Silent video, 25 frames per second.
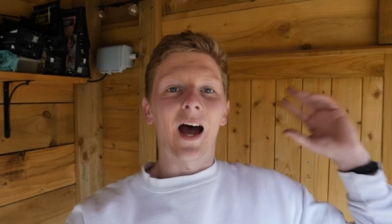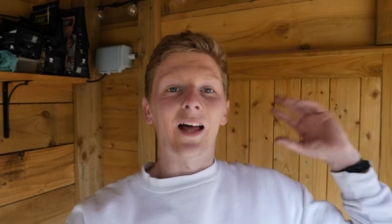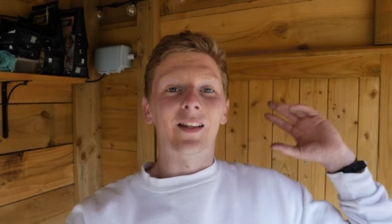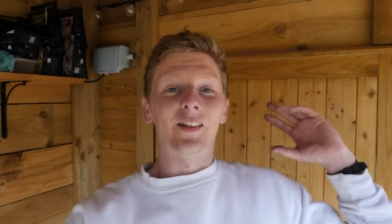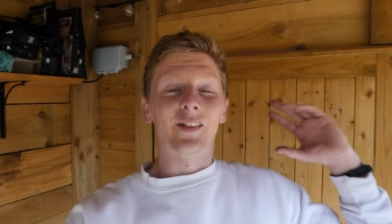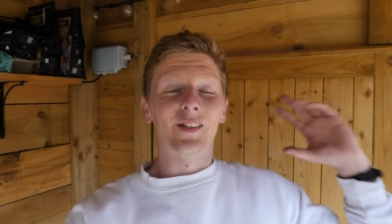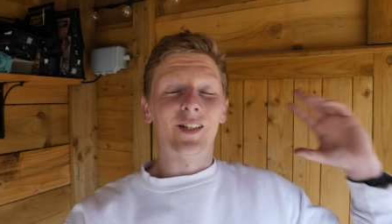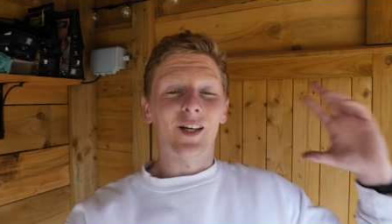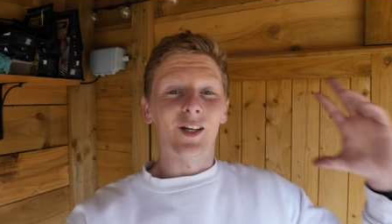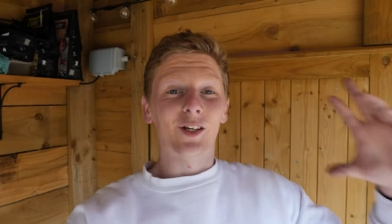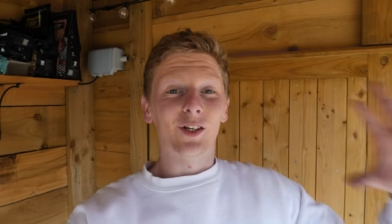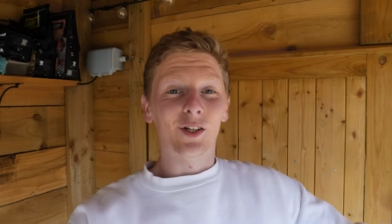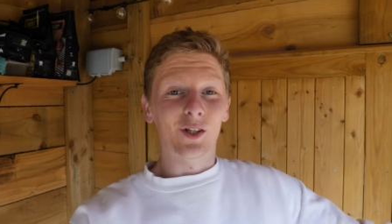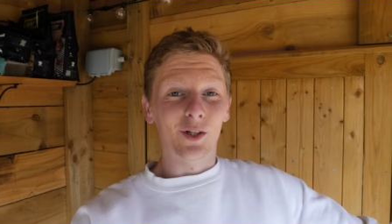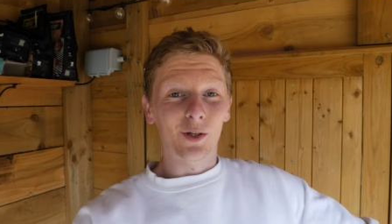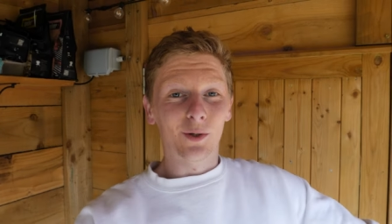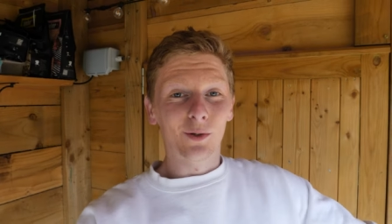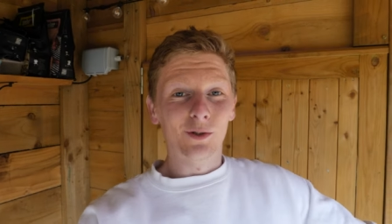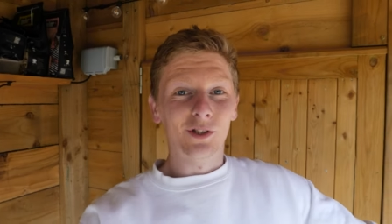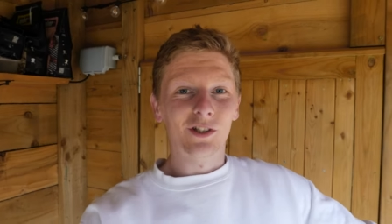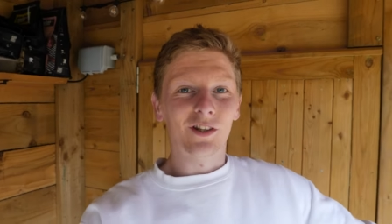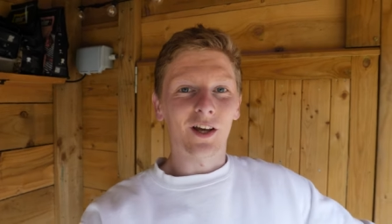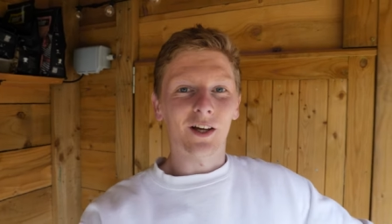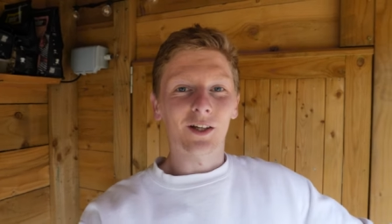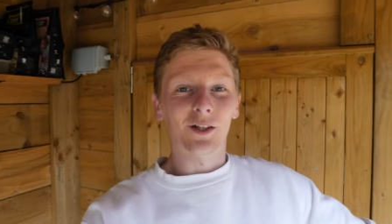And to say a
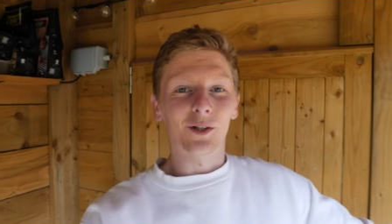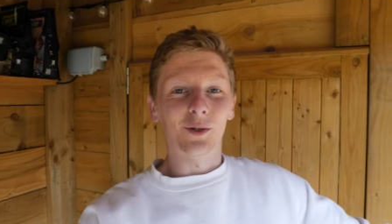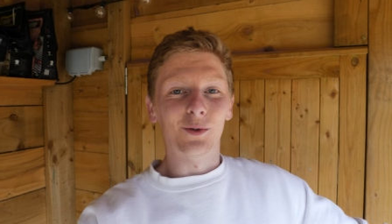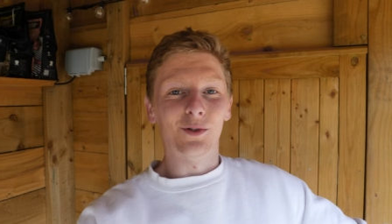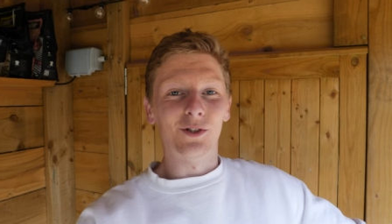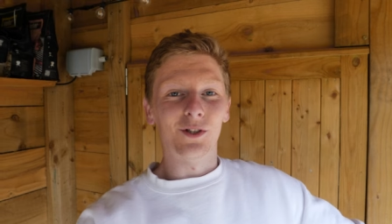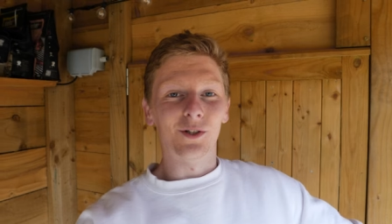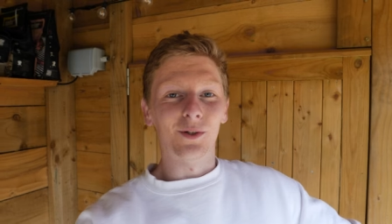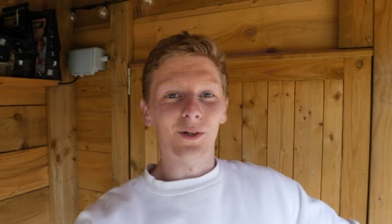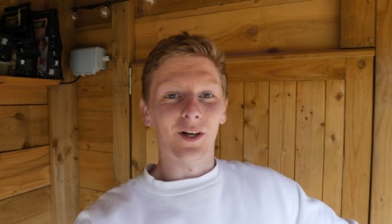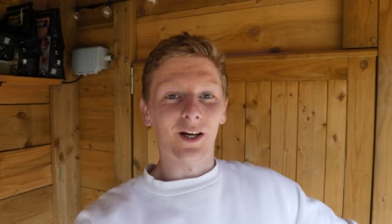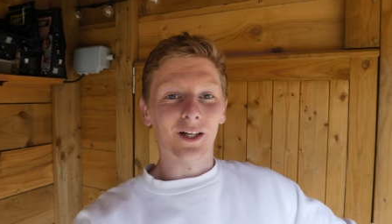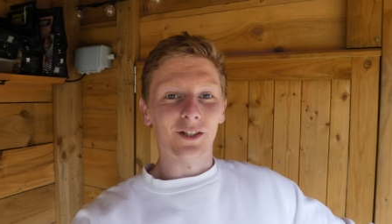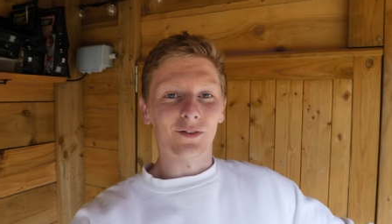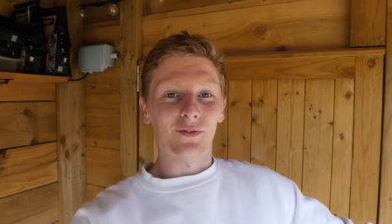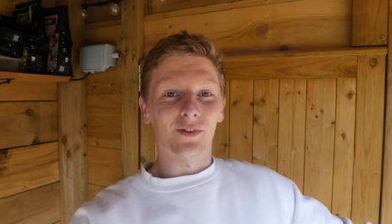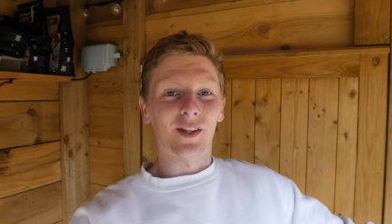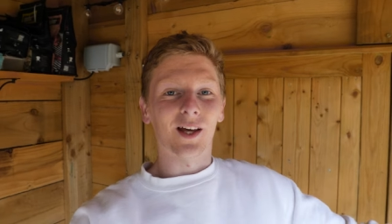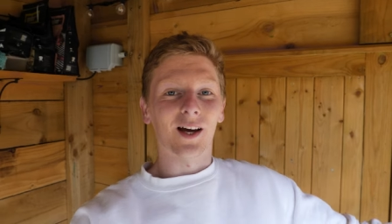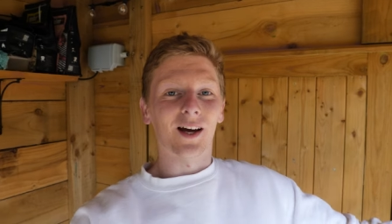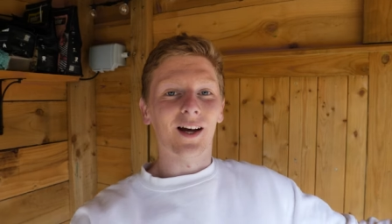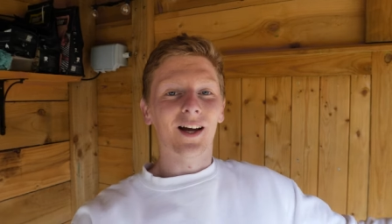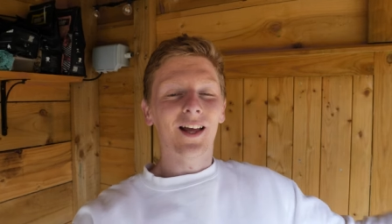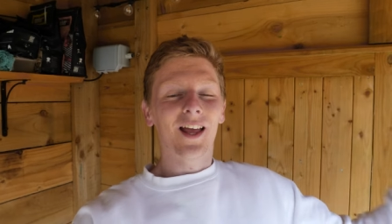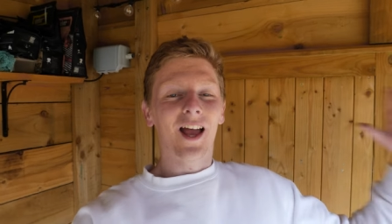huge thank you to you guys for
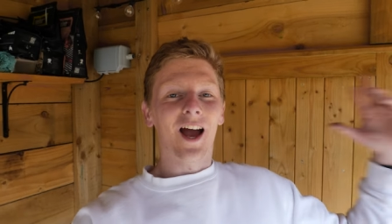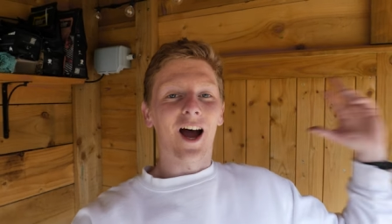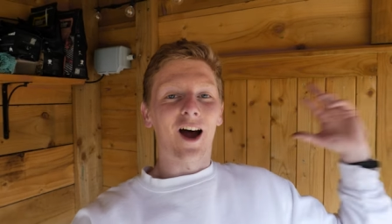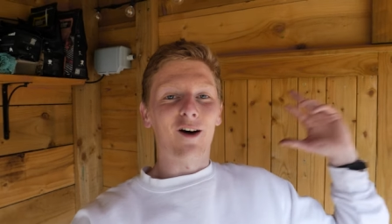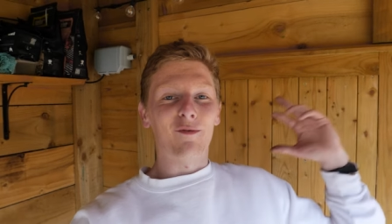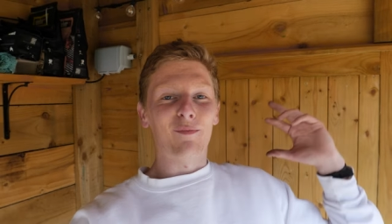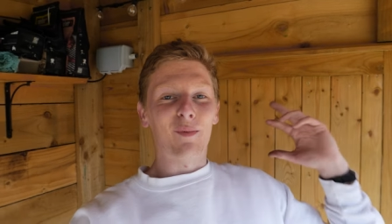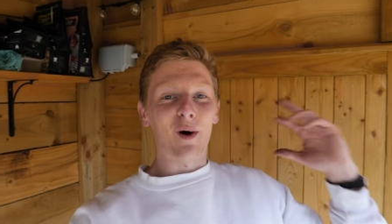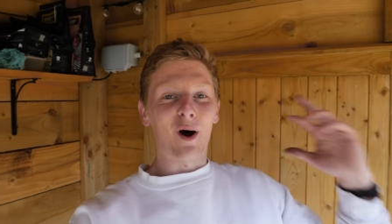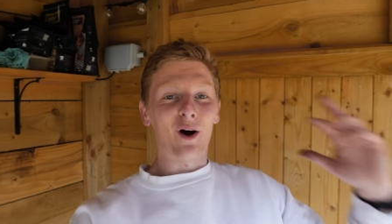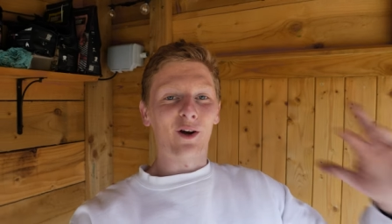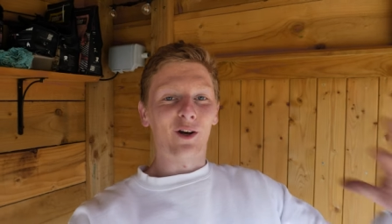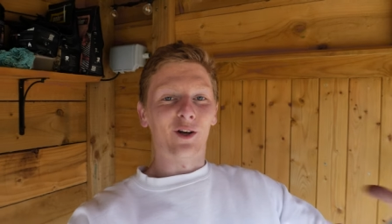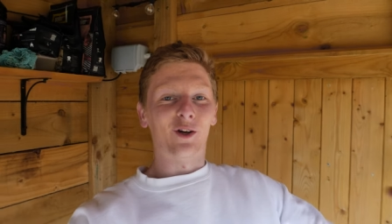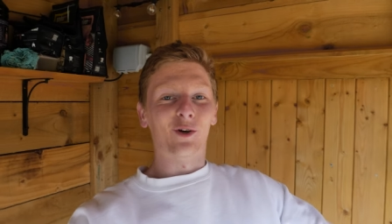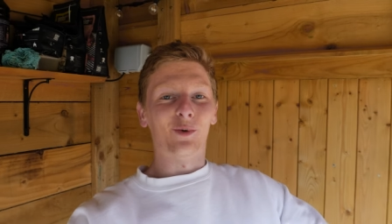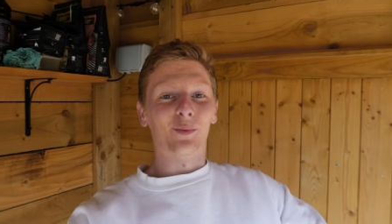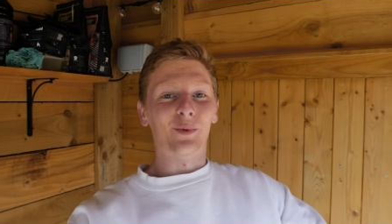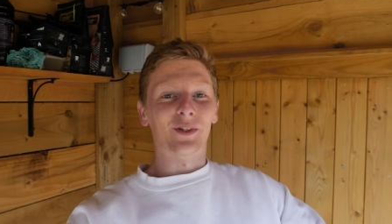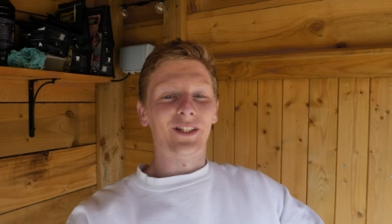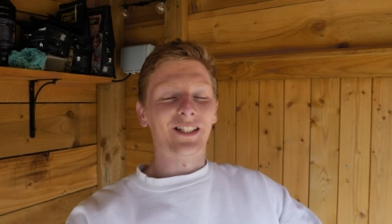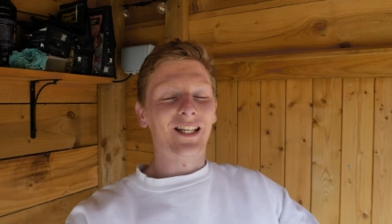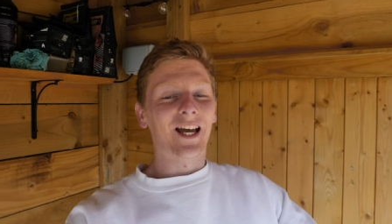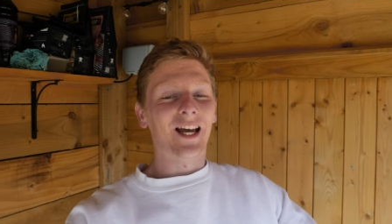that, I've partnered up with